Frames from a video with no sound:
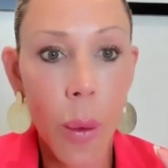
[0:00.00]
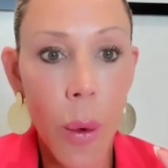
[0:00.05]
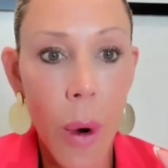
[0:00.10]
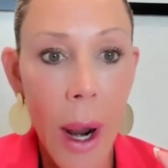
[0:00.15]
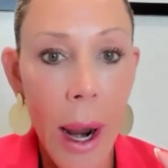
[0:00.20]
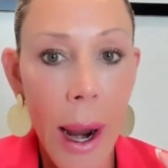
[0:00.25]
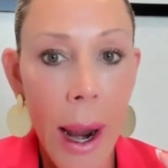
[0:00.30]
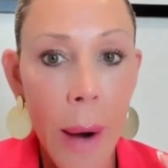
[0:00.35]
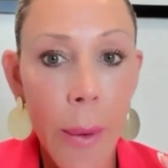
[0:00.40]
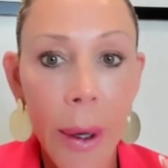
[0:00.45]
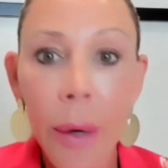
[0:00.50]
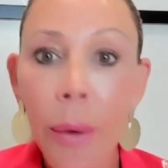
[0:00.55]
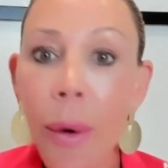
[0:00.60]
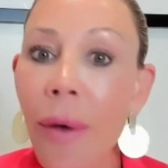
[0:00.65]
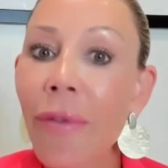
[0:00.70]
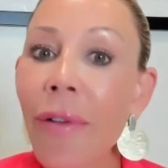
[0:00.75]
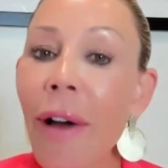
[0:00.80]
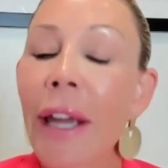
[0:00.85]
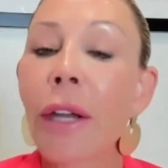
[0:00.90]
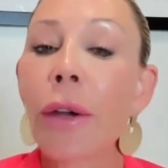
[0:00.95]
I want to
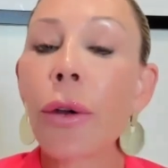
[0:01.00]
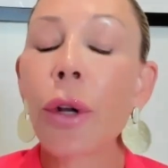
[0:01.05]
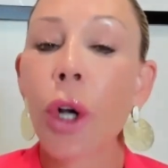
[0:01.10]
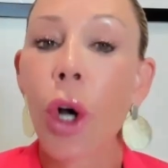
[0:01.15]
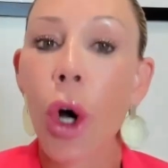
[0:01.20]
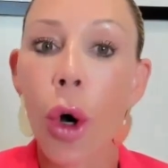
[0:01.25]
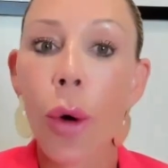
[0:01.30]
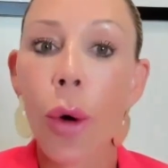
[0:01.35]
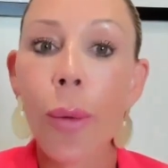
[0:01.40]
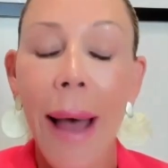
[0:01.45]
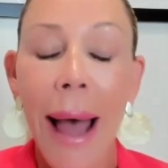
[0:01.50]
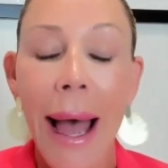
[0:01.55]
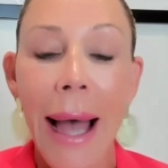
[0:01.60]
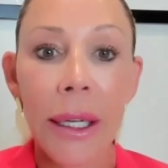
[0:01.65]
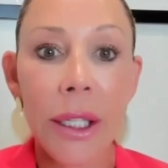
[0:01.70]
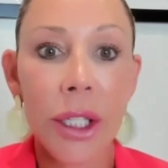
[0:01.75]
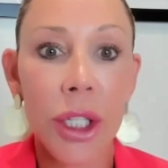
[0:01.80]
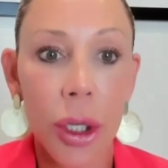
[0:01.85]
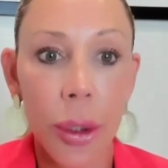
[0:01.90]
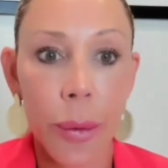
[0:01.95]
invite you to go
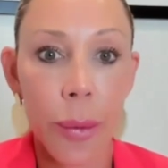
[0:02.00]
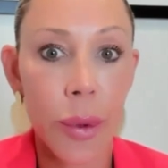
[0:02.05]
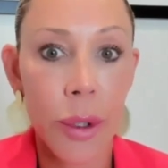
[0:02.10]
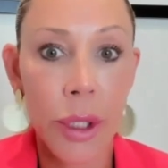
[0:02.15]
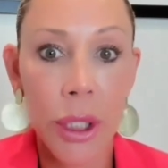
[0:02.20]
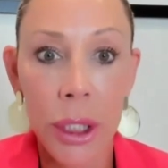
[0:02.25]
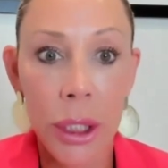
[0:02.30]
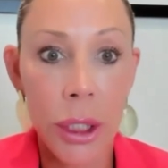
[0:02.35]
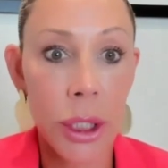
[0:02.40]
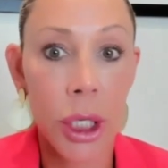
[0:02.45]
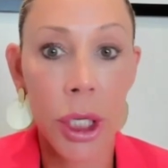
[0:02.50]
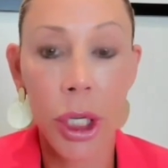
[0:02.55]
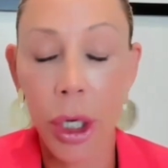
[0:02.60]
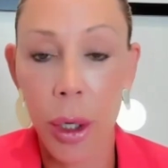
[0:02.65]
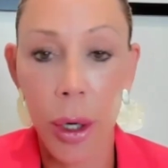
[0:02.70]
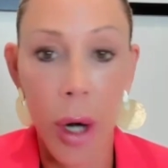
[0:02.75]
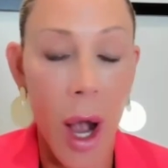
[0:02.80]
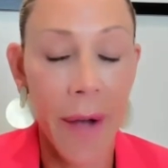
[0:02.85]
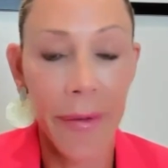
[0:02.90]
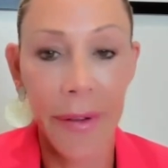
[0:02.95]
back to
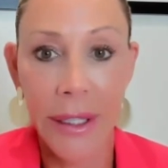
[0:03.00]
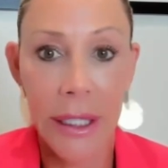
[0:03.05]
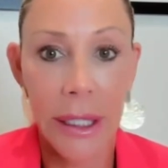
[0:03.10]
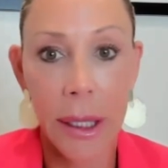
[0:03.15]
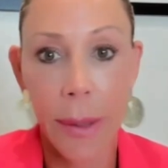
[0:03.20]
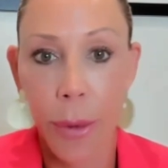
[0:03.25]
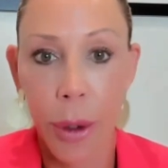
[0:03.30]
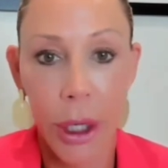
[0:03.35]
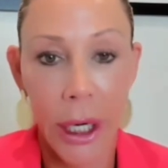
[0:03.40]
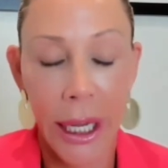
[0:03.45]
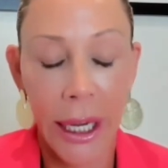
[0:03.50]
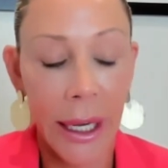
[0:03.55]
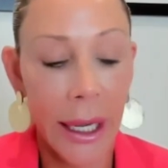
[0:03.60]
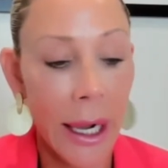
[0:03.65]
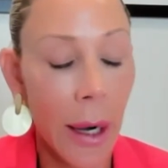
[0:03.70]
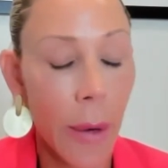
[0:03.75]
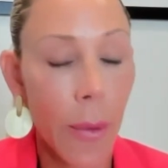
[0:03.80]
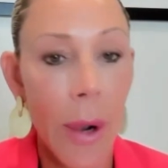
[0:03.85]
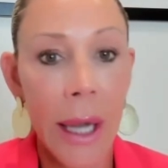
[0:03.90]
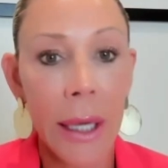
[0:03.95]
your office in the morning,
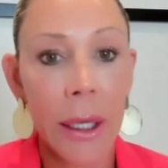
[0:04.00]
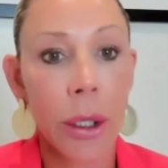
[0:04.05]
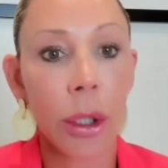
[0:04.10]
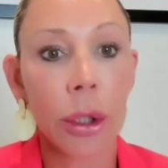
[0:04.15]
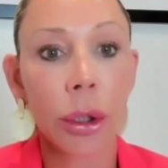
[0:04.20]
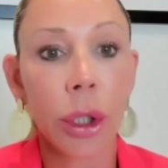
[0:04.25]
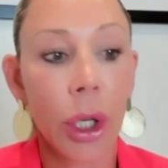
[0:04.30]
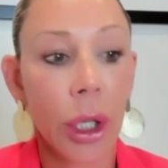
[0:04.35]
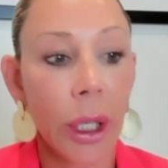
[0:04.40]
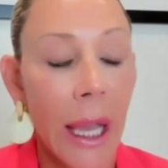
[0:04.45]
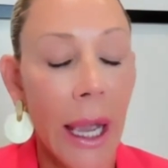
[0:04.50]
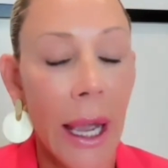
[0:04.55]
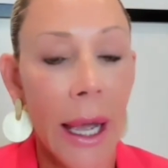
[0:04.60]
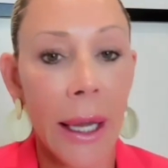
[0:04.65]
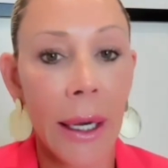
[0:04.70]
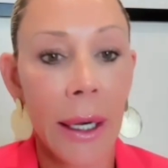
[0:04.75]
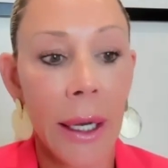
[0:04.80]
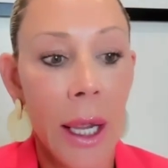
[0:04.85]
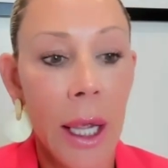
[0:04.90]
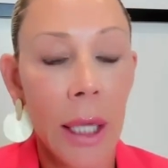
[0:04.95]
and I want you to look
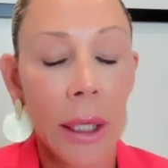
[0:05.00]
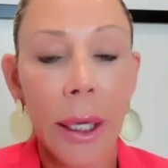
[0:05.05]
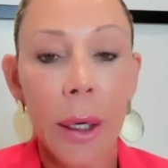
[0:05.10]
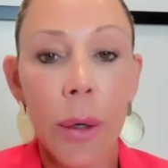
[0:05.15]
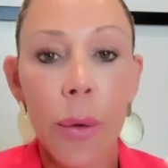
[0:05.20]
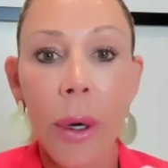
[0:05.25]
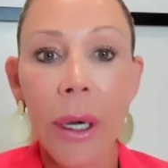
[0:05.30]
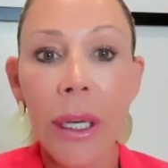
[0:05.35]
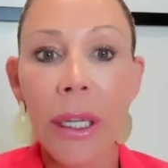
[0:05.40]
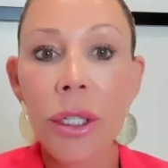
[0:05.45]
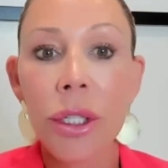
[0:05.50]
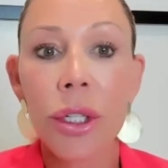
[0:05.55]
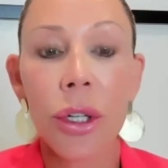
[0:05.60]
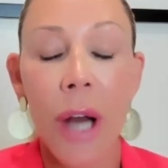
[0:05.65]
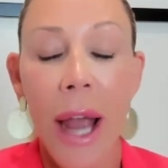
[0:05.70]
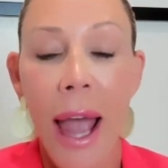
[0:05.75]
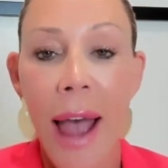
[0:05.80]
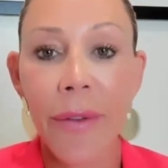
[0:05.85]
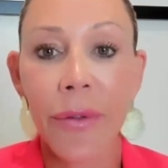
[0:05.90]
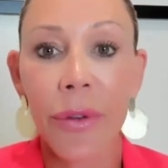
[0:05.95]
at like, what is your
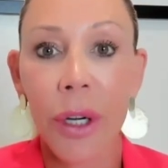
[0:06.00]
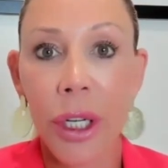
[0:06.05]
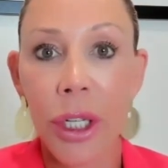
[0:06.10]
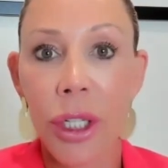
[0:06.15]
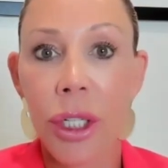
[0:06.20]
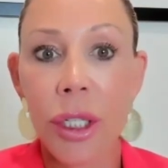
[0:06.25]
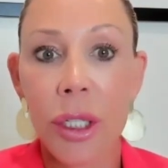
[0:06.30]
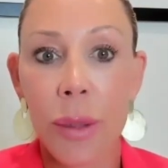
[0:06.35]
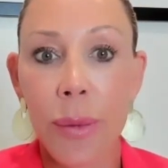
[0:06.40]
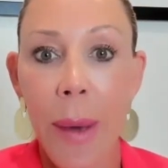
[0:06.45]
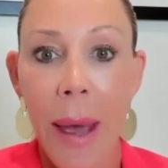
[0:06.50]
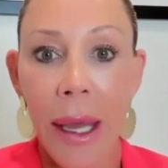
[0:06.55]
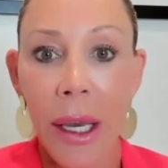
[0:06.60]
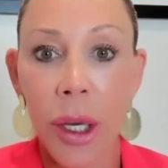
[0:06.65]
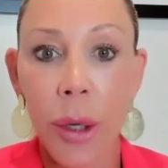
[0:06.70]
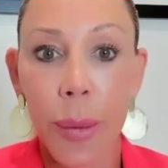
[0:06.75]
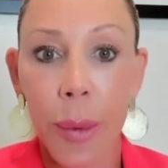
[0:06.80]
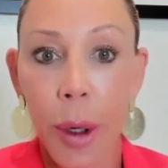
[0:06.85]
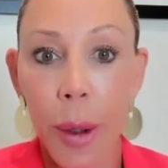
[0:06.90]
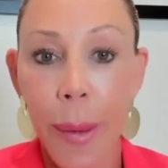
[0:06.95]
average
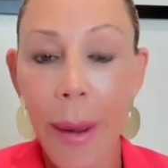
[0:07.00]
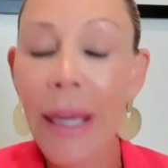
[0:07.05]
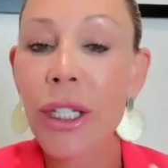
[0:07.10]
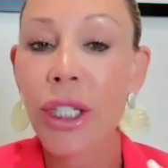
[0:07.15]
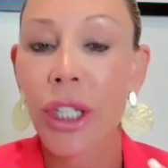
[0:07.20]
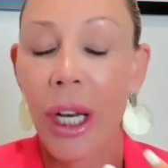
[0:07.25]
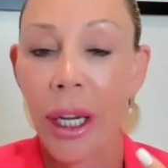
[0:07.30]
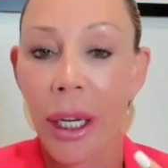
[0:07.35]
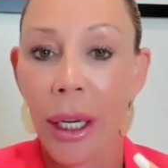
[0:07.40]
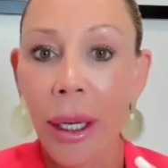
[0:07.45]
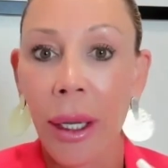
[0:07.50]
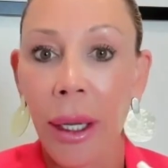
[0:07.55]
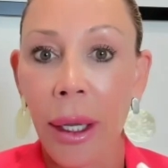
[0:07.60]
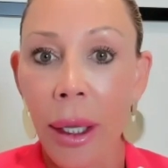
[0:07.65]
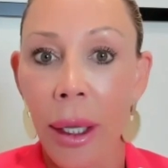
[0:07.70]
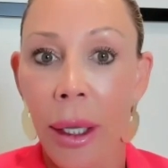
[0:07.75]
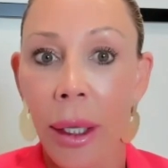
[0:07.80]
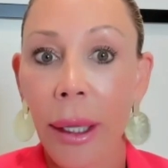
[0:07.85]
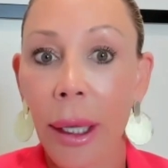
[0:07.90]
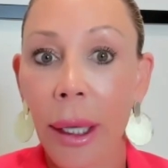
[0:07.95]
spend per patient?
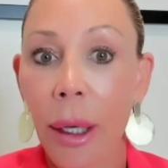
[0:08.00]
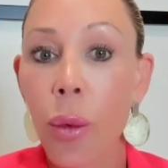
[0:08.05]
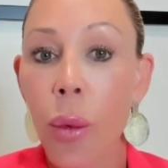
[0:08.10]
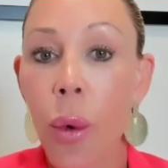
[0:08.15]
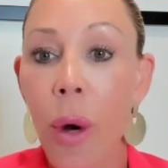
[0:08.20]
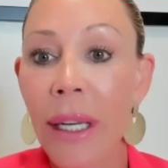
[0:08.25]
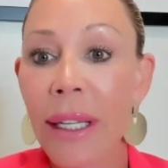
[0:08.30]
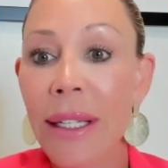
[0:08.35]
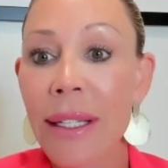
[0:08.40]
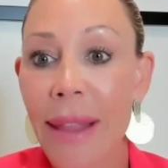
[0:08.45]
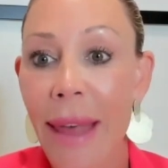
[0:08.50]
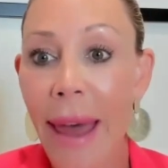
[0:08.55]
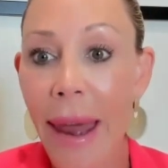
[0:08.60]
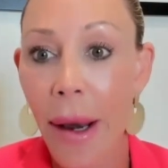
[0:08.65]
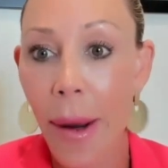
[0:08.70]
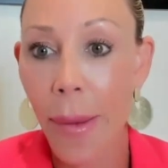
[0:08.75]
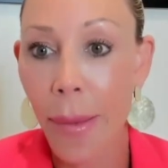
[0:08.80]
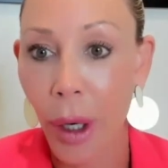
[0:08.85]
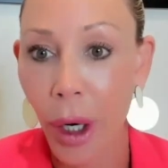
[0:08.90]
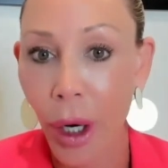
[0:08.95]
Like, what is that
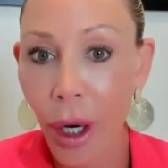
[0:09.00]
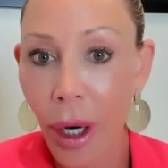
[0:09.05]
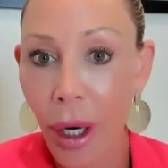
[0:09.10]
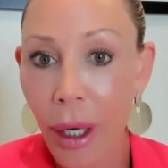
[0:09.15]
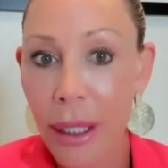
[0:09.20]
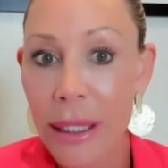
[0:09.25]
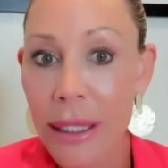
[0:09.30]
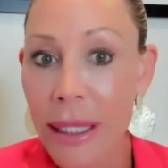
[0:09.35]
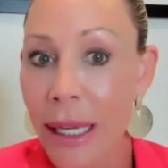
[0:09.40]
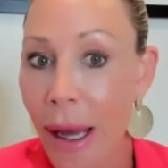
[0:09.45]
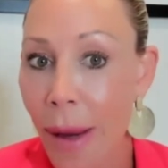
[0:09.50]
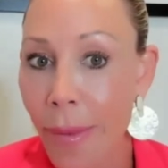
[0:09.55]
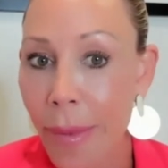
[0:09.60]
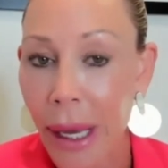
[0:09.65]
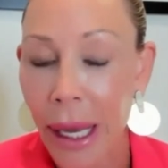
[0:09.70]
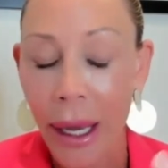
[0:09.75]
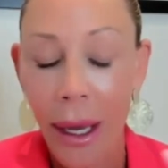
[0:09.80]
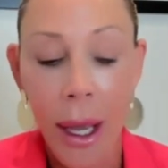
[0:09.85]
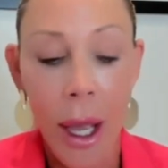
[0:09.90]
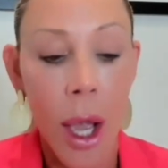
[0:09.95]
number? DM
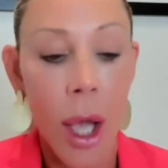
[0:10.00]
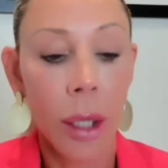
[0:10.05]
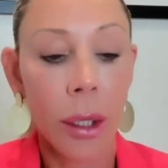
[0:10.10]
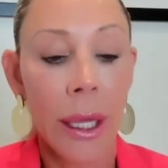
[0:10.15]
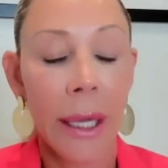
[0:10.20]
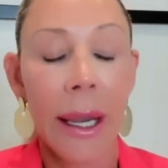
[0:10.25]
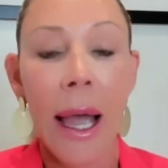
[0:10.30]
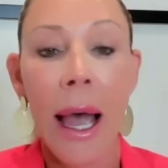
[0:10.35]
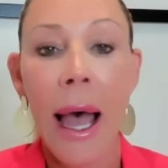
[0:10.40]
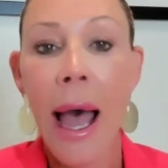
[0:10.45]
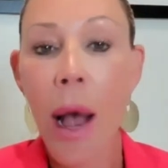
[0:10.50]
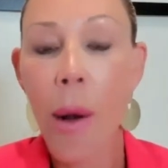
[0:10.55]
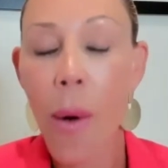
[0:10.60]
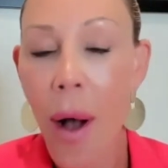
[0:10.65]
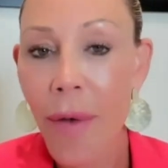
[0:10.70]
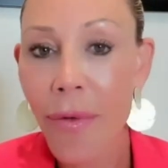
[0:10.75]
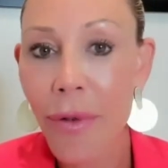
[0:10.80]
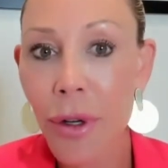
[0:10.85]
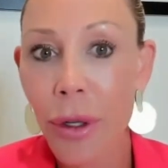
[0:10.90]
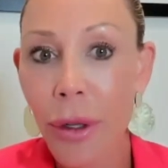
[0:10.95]
me. Like, how
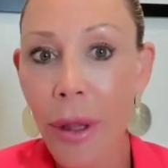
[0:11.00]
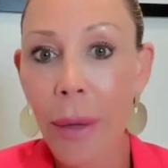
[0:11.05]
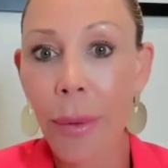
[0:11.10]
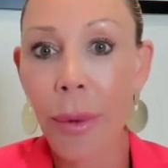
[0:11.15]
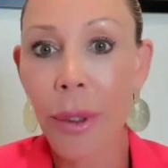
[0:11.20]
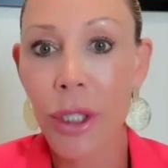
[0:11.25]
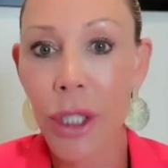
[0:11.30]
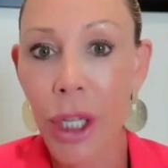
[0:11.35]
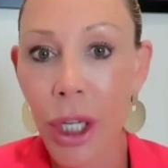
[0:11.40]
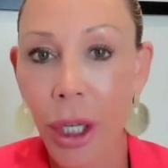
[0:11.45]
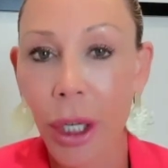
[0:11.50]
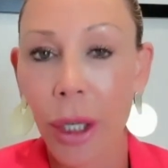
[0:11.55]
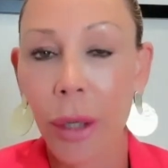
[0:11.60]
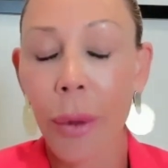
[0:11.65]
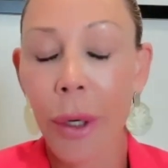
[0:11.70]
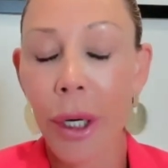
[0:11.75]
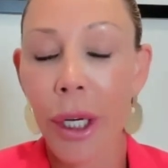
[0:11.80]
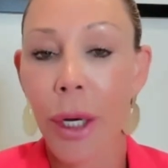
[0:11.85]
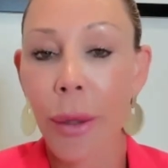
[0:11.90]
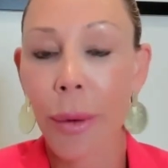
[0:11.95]
often do they return?
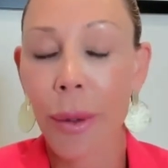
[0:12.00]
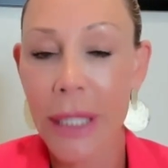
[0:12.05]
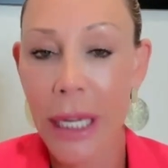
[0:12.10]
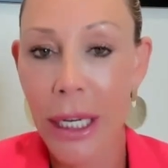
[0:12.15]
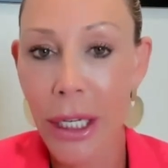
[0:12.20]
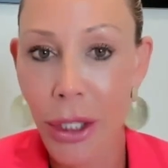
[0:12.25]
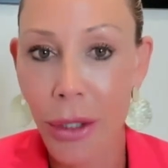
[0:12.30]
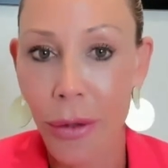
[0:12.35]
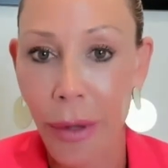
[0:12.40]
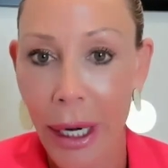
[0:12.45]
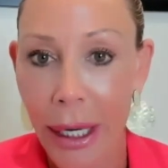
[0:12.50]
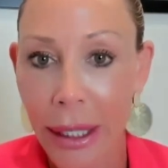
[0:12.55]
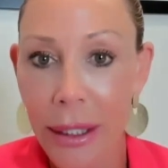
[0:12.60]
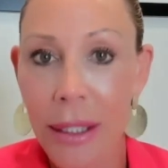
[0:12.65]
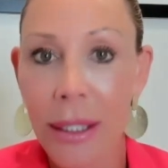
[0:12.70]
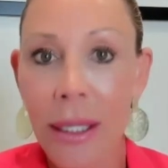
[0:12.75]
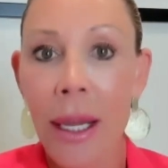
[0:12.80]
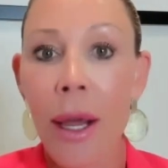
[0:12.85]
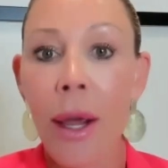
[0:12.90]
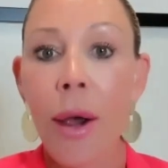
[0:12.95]
What are your retention rates?